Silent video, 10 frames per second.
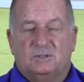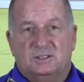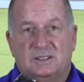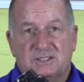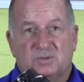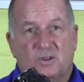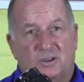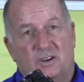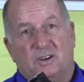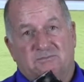And so that's
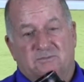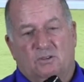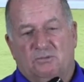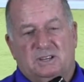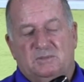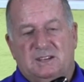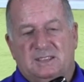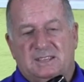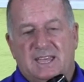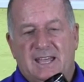why I'm
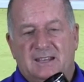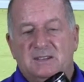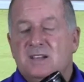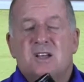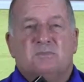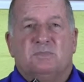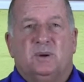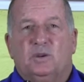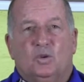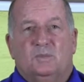recommending the Canon. But
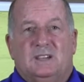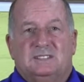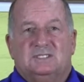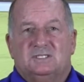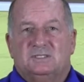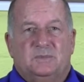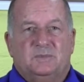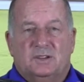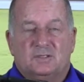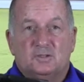by all means,
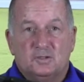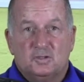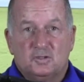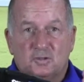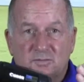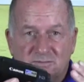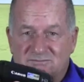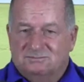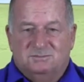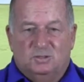
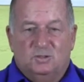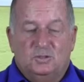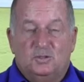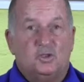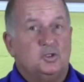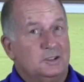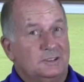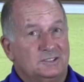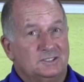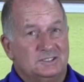do your due
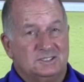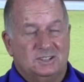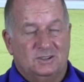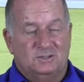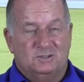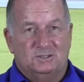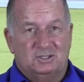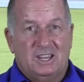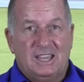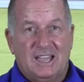diligence,
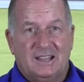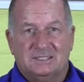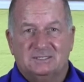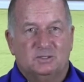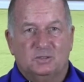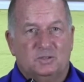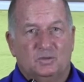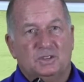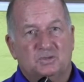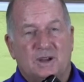check out
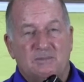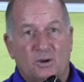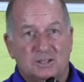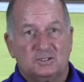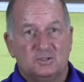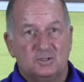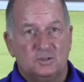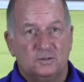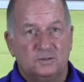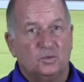which one might suit
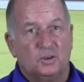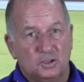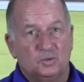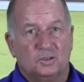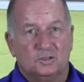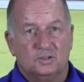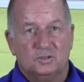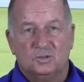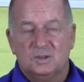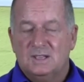you for what you want to
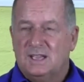do.